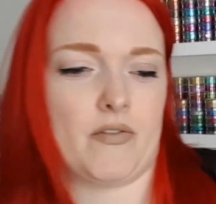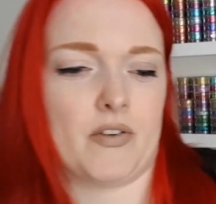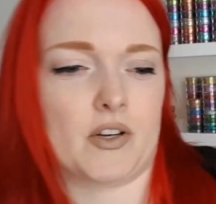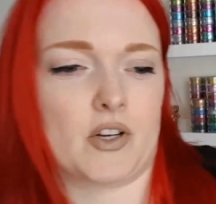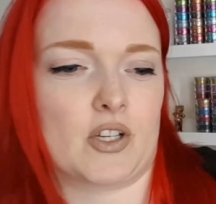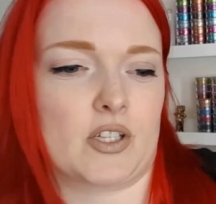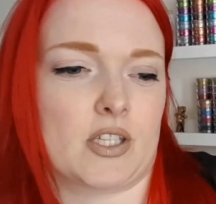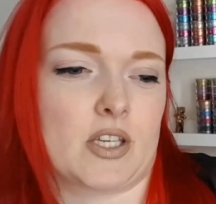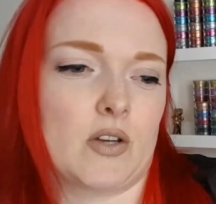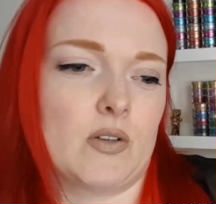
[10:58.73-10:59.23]
If
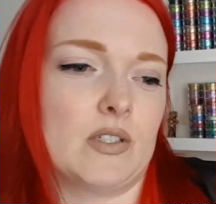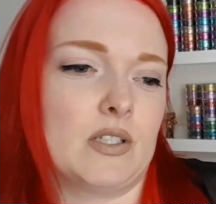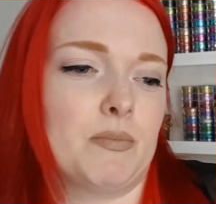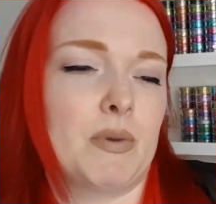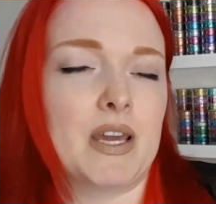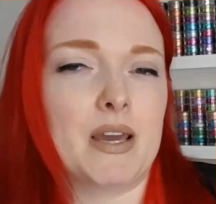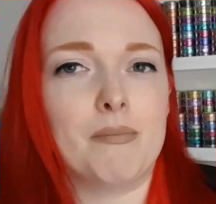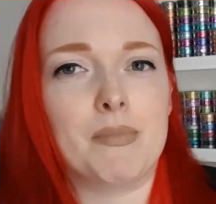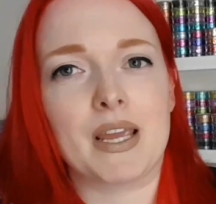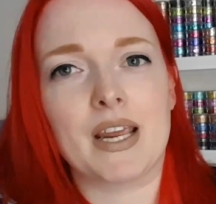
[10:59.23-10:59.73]
you're just going
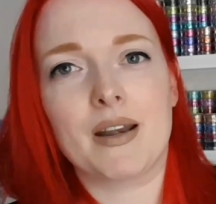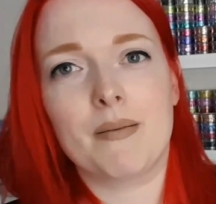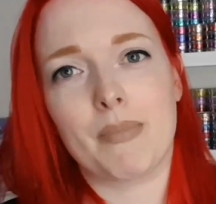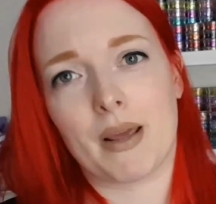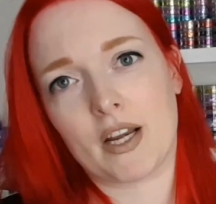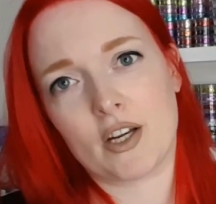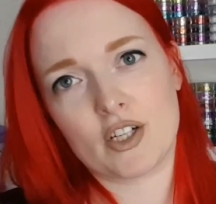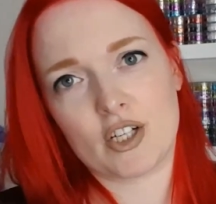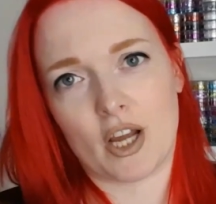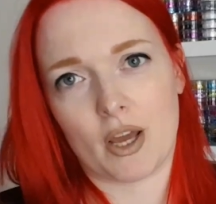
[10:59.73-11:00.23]
to be a mean
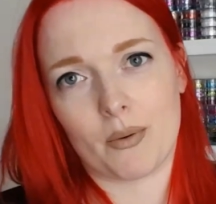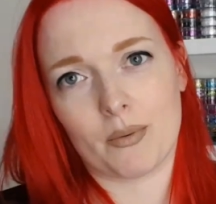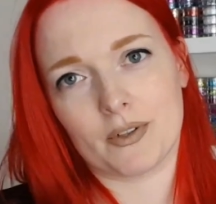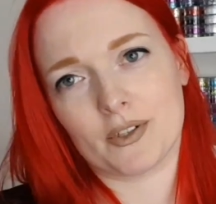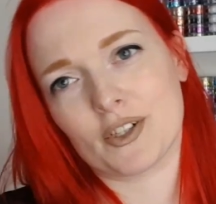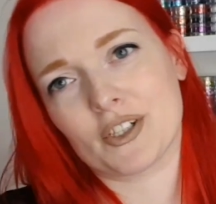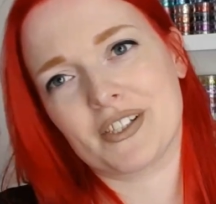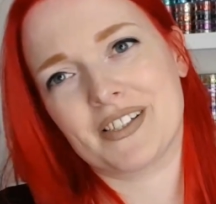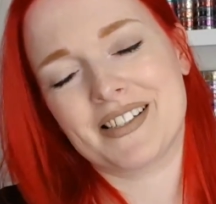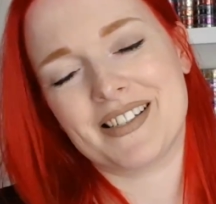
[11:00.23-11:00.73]
bitch, I
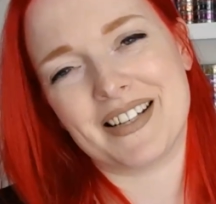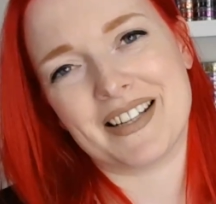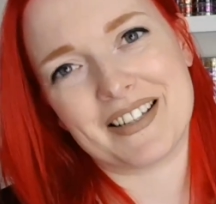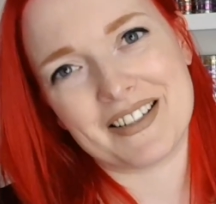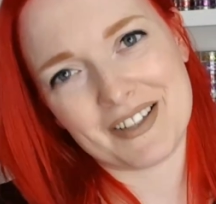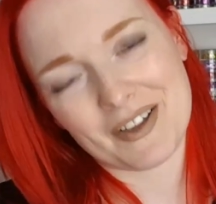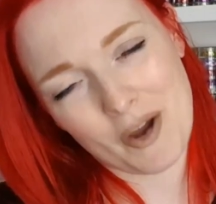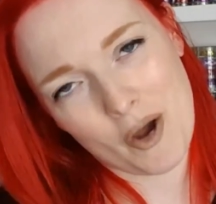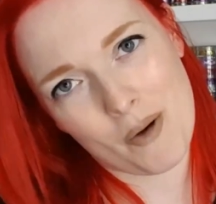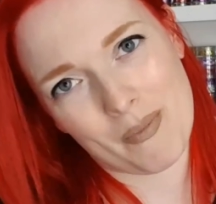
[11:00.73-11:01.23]
will just
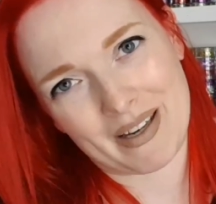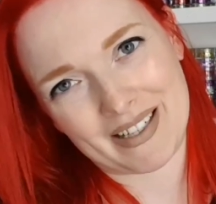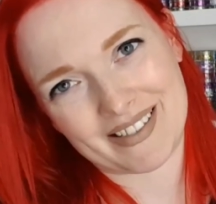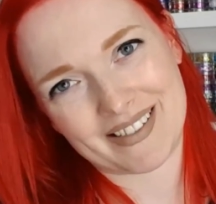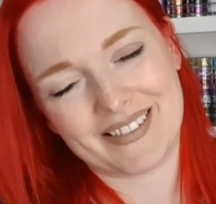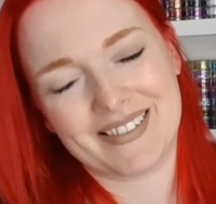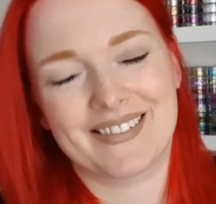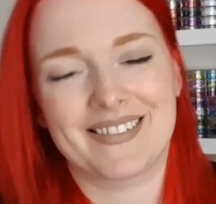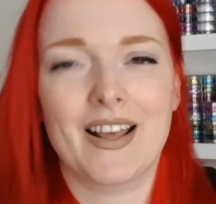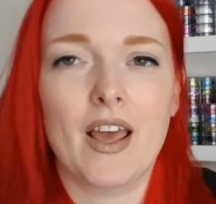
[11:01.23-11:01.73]
delete the
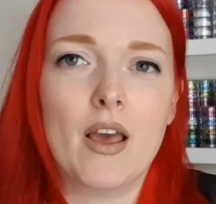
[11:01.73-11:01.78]
comment.